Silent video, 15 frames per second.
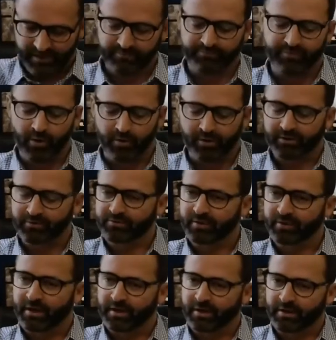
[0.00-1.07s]
focused
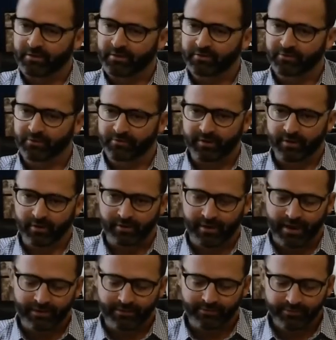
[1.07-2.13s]
on serving our
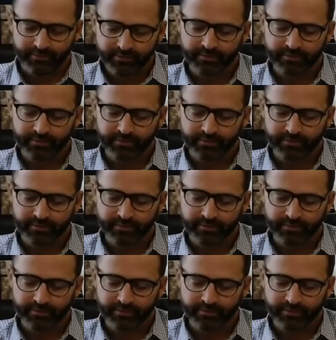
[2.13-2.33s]
clients.